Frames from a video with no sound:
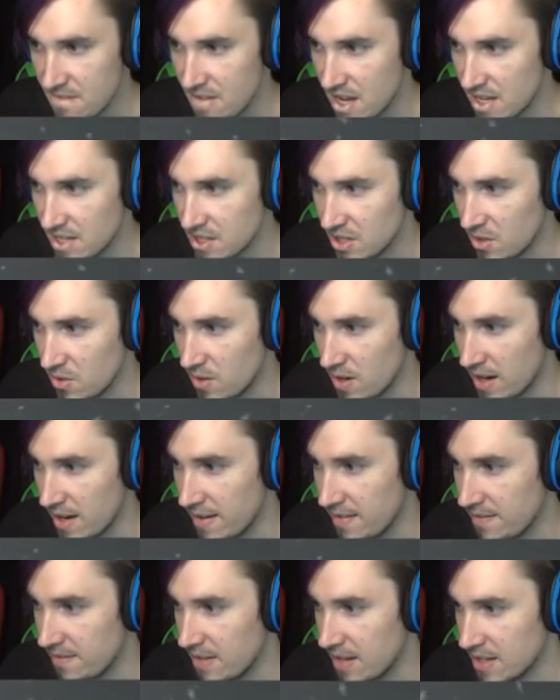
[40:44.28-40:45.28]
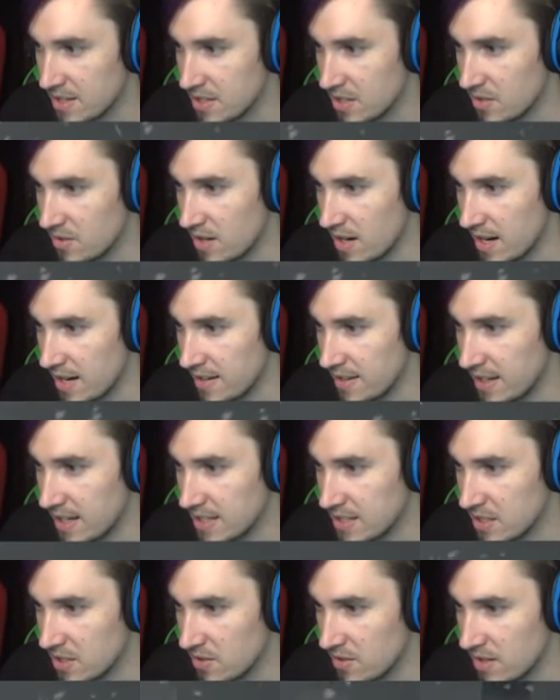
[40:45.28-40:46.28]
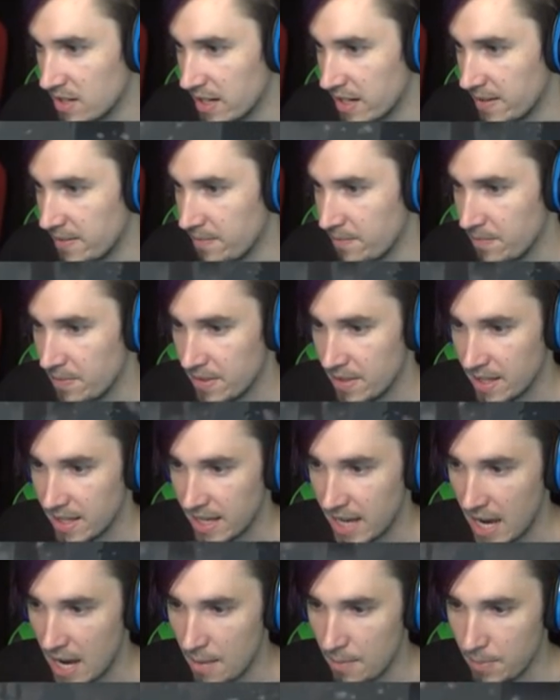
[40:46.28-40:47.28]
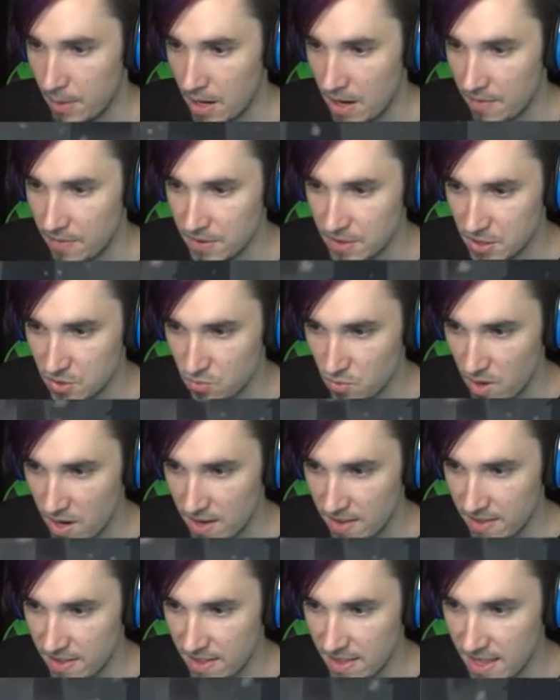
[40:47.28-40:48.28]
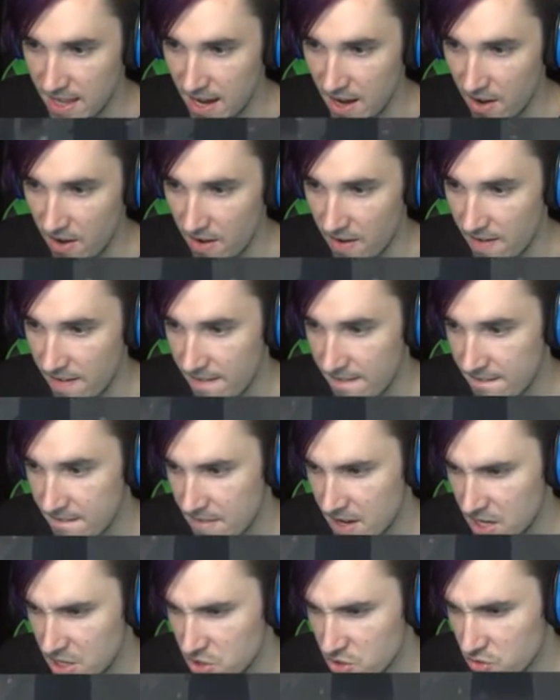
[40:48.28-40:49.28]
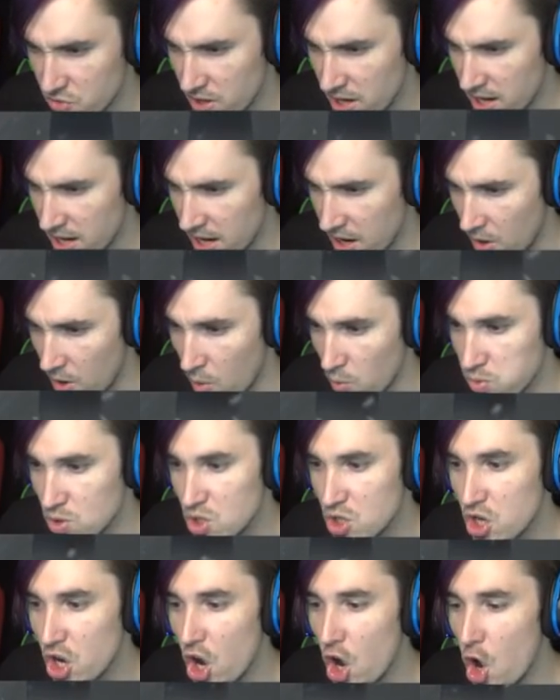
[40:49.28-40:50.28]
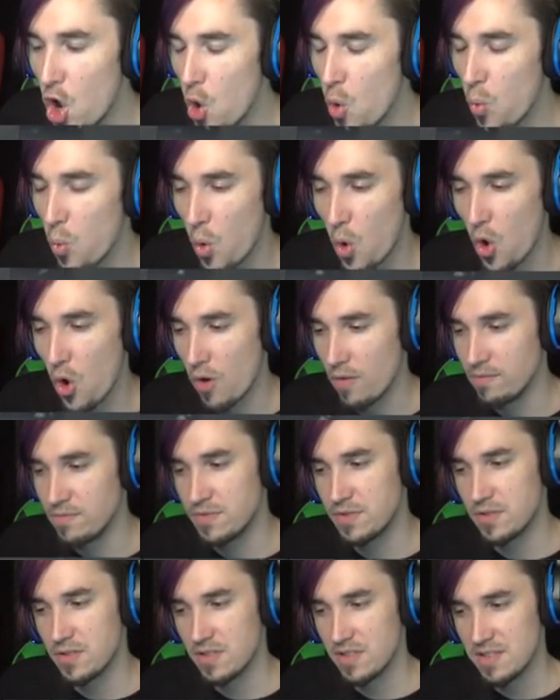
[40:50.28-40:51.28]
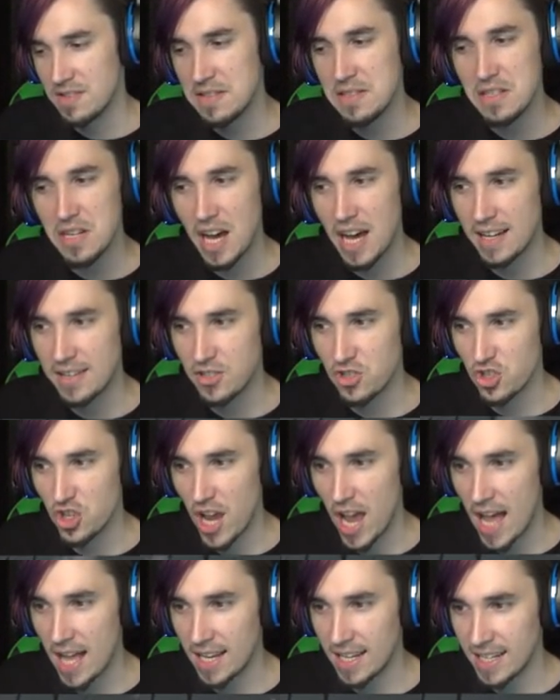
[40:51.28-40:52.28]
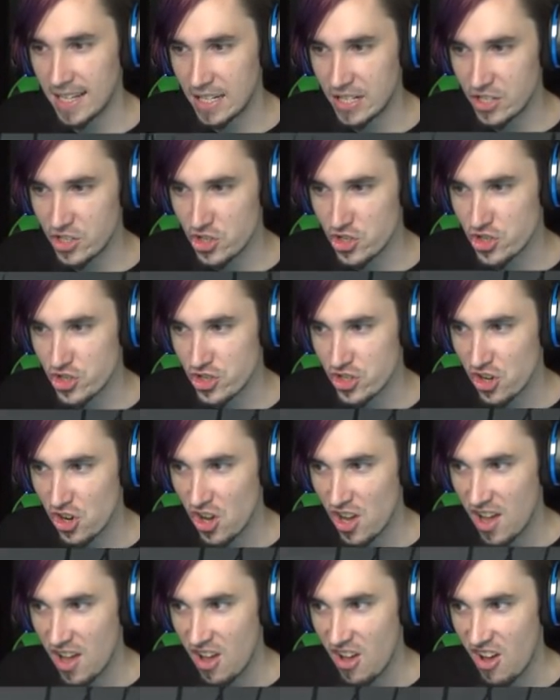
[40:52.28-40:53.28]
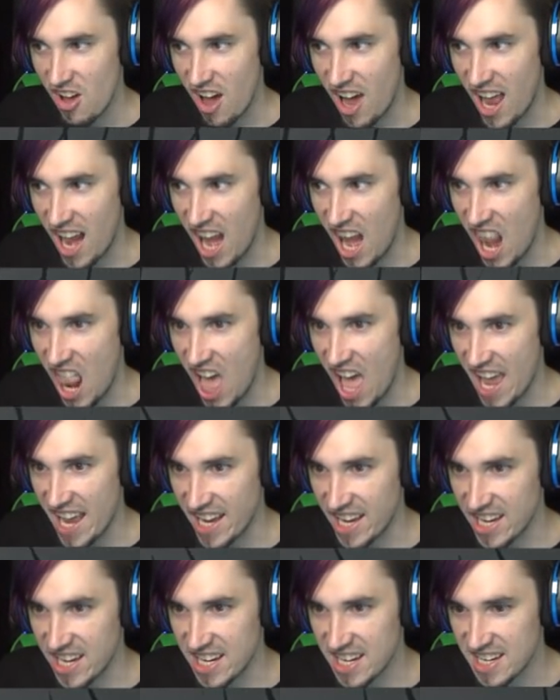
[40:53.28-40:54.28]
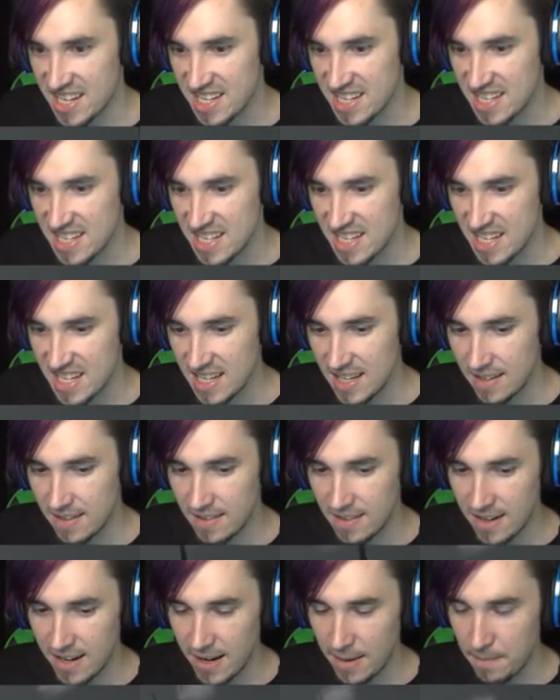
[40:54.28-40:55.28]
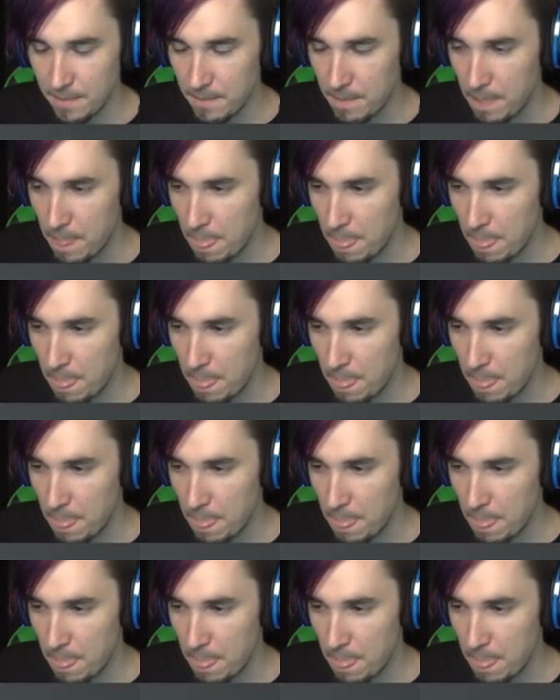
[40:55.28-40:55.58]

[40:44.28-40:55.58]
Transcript: That's alright. That's alright. That's alright. The camp office is right there. Straight ahead. Oh, two wolves! A challenge. I like. Alright.